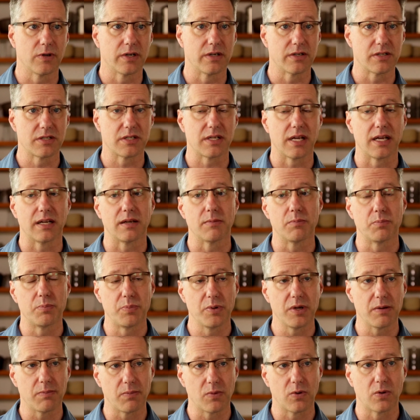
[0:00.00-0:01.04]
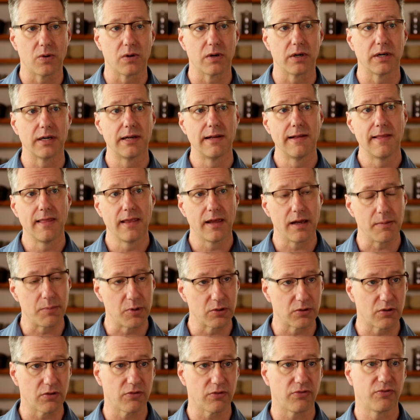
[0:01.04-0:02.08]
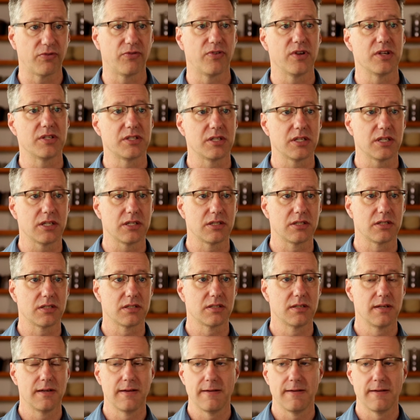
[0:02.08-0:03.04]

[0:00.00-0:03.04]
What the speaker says: understand a bit more about the physics